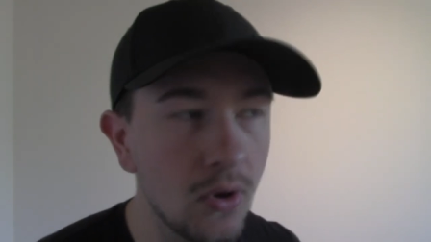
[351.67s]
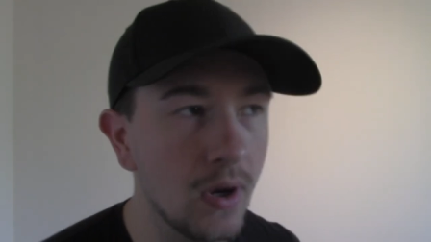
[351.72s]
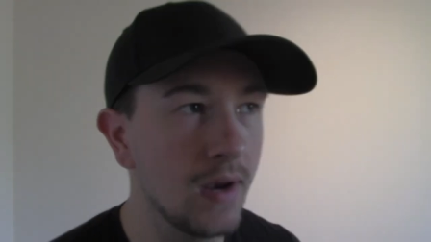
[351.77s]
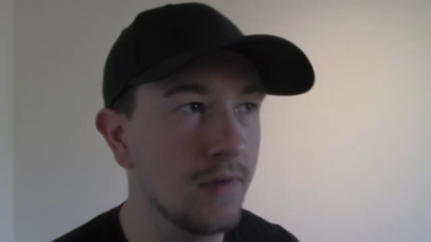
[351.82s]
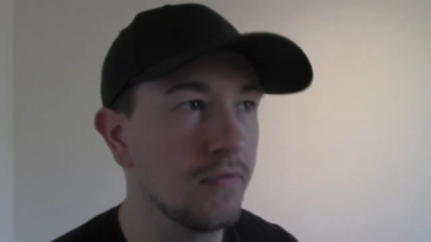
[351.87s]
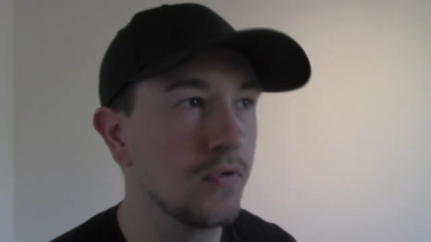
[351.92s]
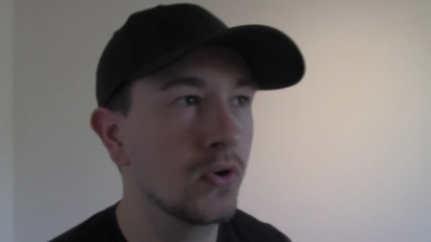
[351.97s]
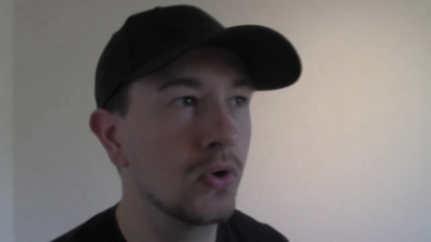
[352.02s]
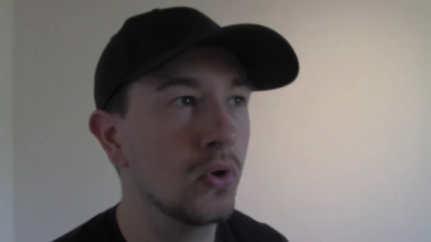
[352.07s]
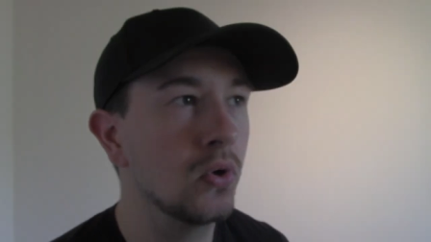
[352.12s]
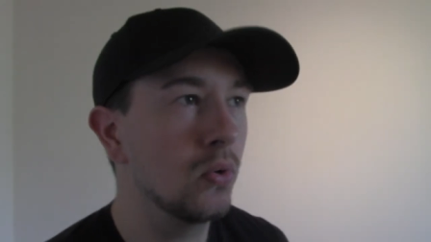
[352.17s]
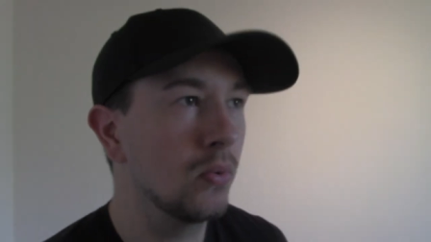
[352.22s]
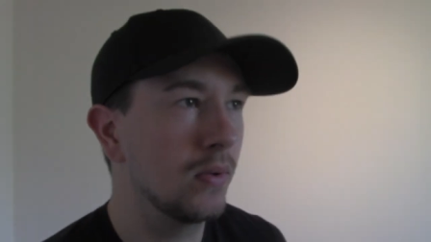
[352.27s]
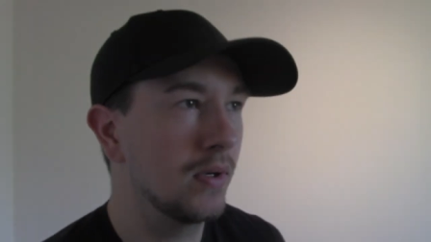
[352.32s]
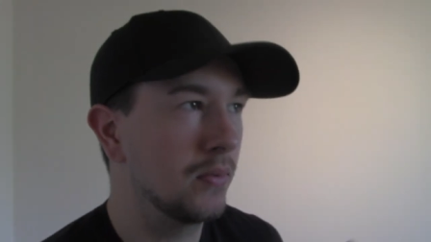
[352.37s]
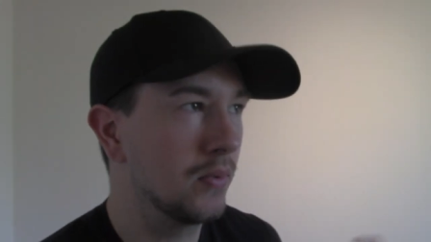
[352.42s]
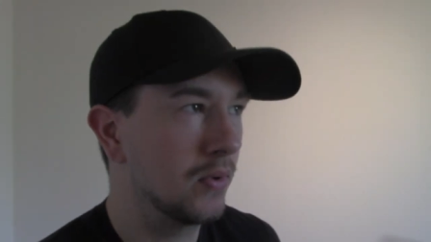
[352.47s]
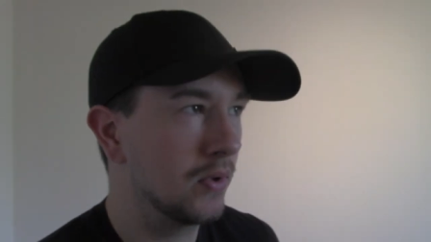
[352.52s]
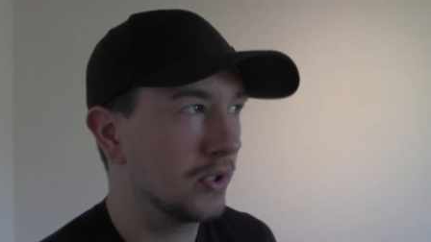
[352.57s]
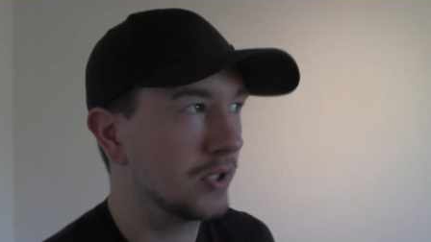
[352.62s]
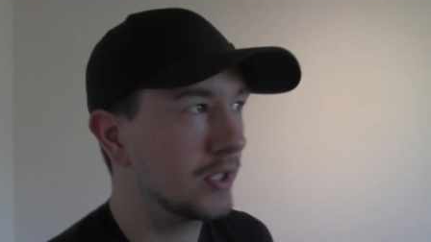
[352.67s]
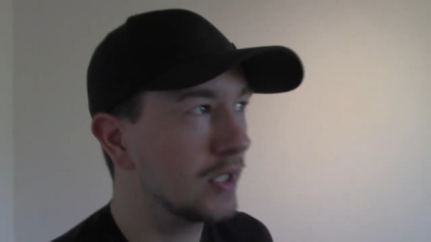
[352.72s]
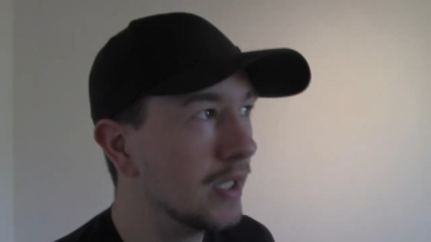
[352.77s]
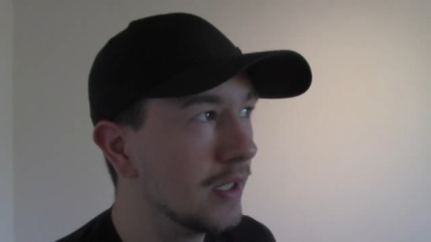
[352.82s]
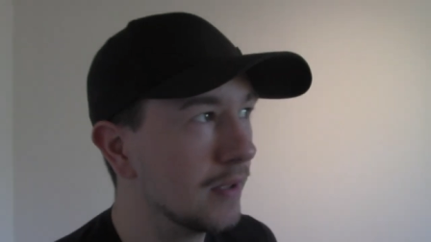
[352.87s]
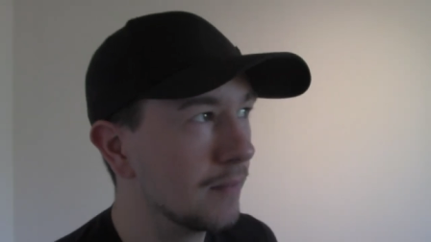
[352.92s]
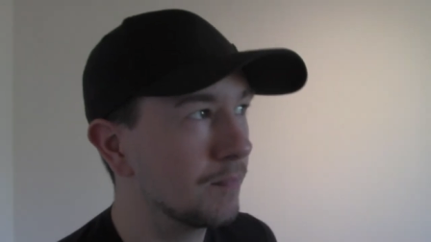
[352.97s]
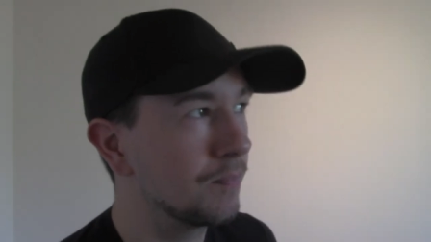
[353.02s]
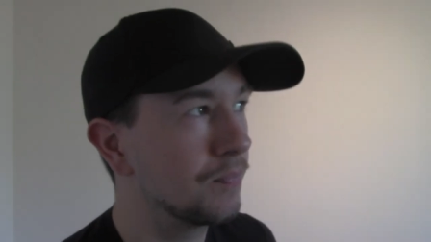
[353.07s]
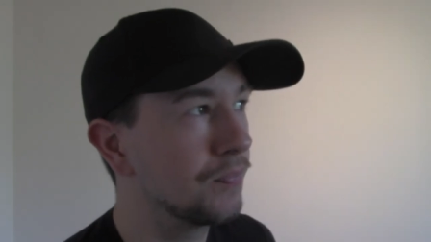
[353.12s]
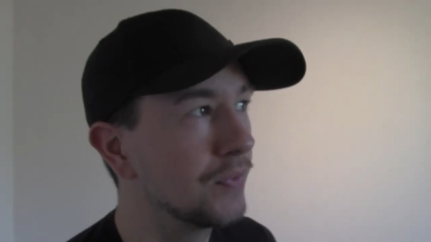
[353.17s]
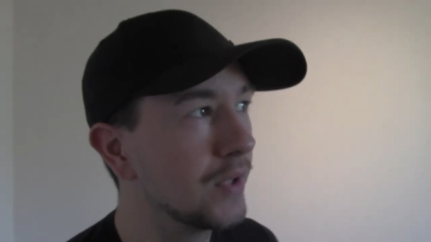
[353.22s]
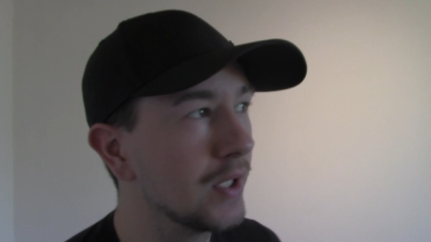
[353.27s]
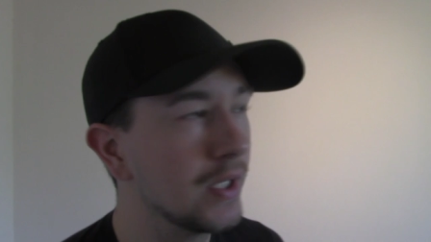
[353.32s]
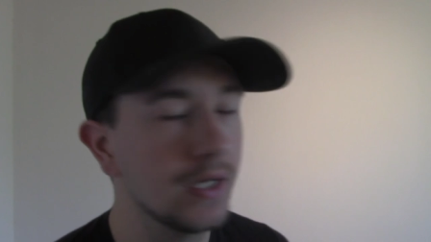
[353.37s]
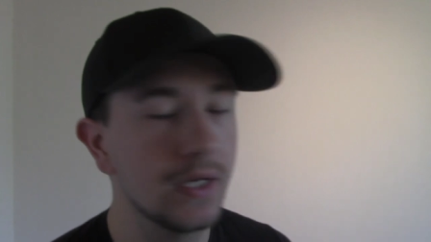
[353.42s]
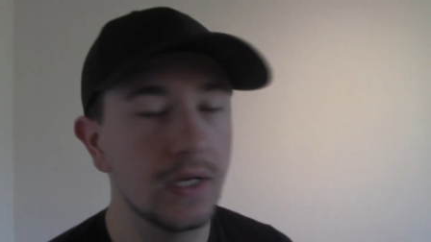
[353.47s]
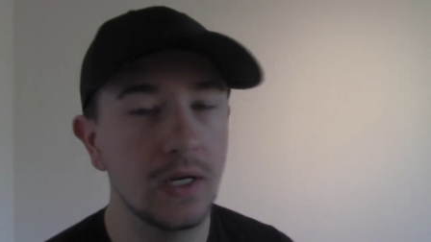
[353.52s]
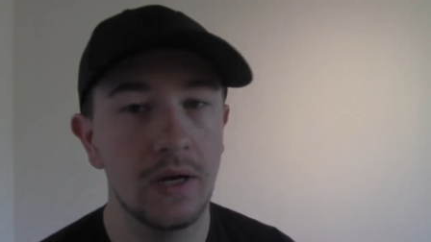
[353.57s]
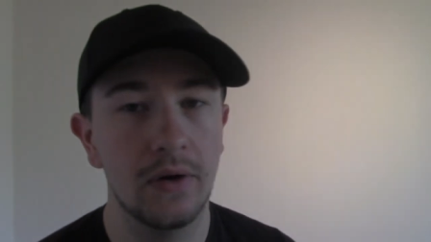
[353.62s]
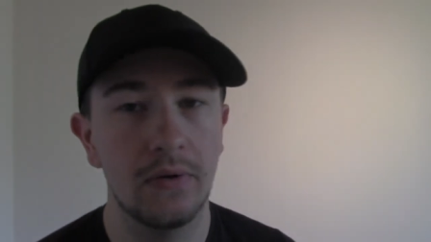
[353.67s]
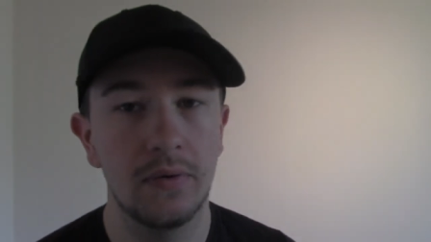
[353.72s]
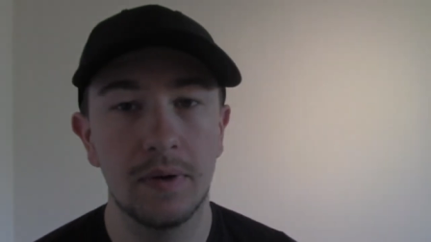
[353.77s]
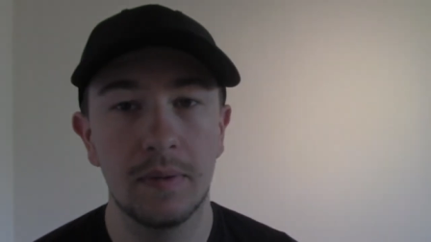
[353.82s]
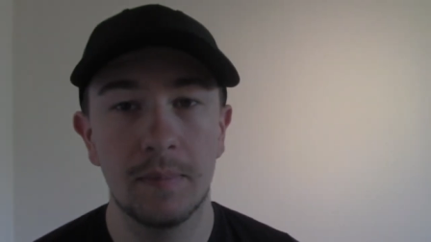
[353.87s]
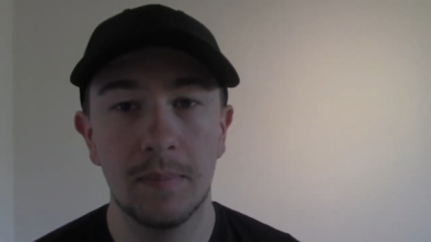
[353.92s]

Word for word: You have a goal where you wanna get now,